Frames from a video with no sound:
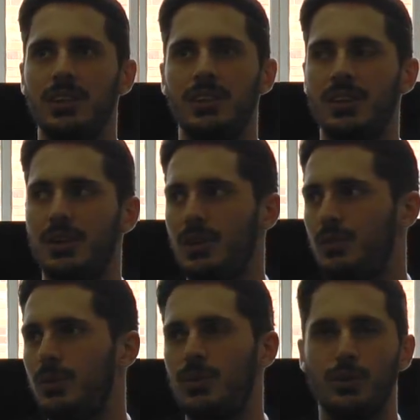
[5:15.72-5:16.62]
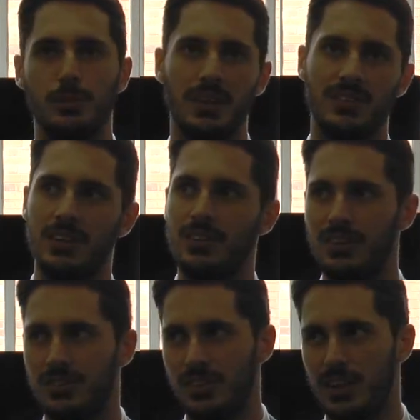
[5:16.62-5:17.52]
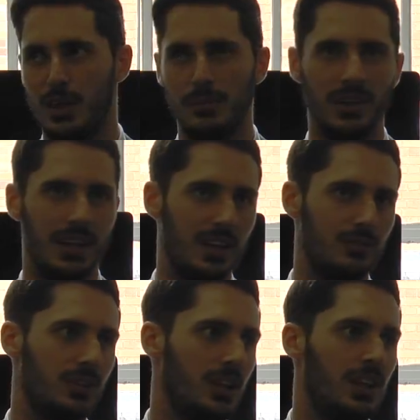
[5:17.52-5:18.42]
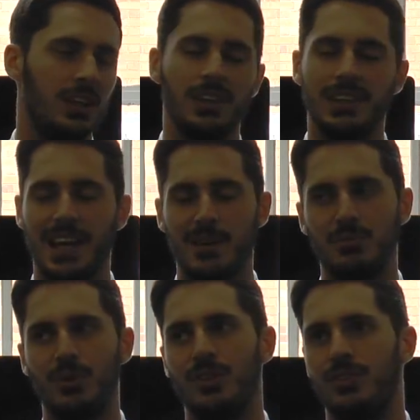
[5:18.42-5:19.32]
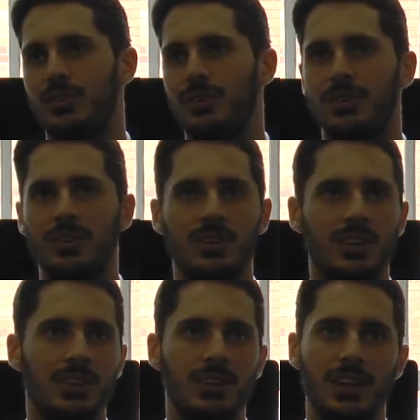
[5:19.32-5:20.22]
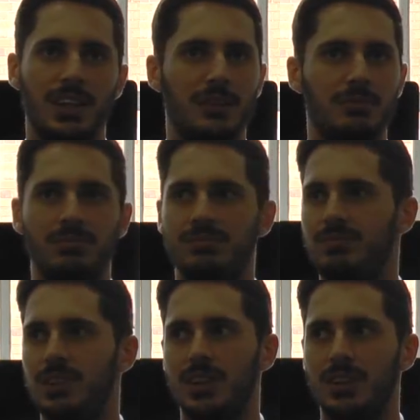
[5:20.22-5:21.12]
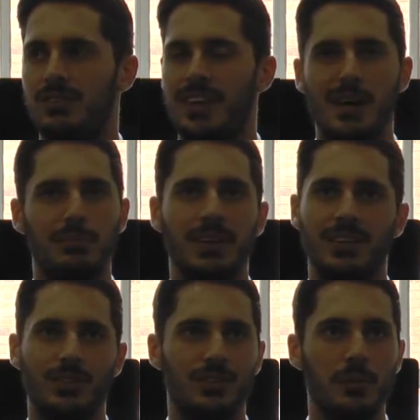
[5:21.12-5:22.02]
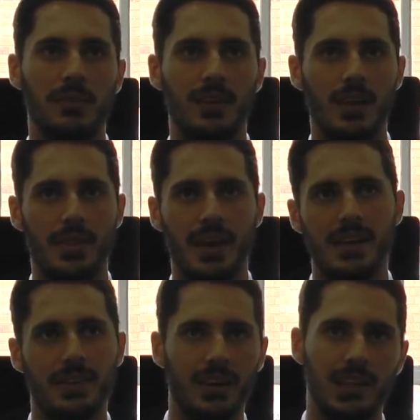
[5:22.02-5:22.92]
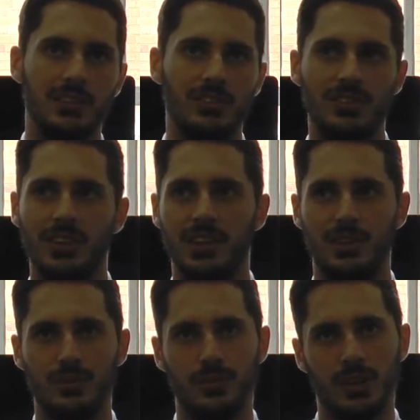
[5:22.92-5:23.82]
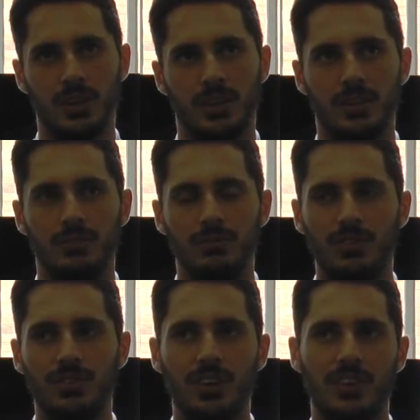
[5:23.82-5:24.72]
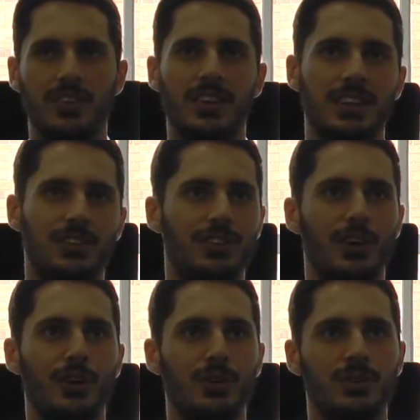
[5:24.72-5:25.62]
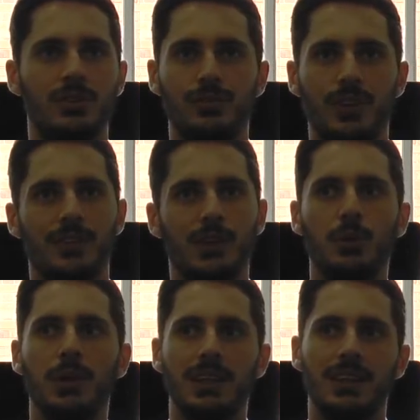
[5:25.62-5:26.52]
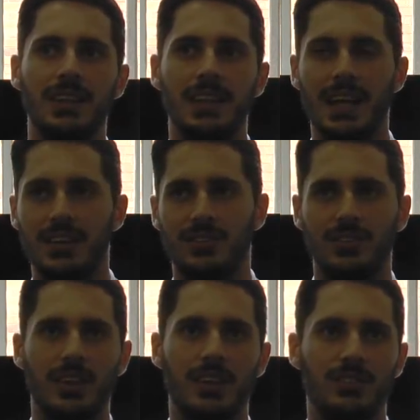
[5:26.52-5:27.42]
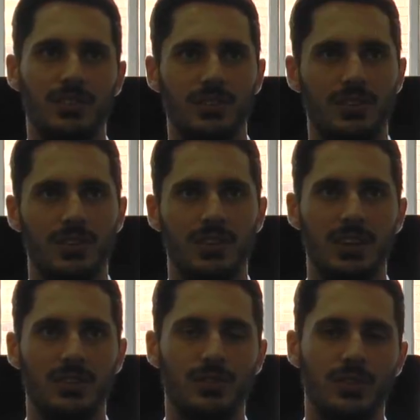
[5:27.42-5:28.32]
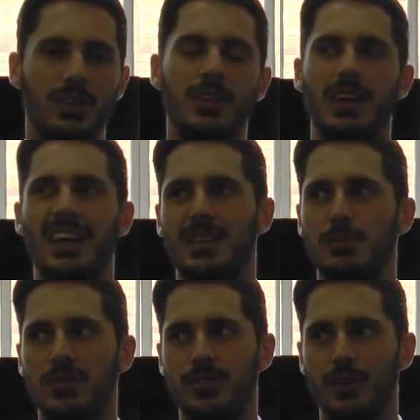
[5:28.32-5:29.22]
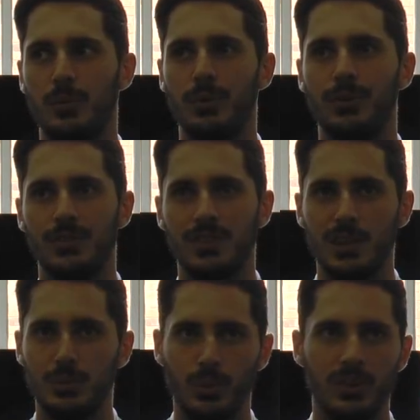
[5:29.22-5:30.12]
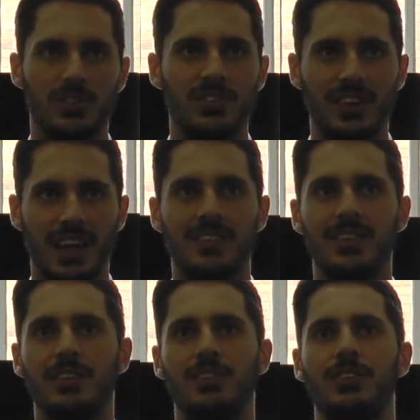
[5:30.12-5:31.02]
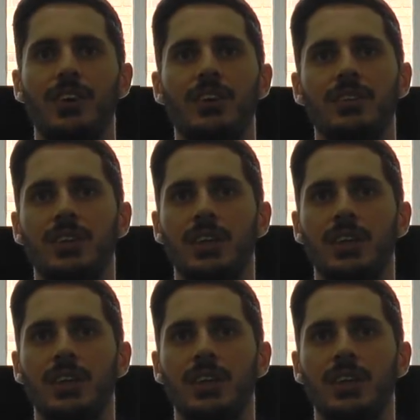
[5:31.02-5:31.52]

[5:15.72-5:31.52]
if we're talking about technology, I might have cameras or tablets or something like that I can just kind of subtly show very quickly as you're doing the interview. It can be very boring to keep one static shot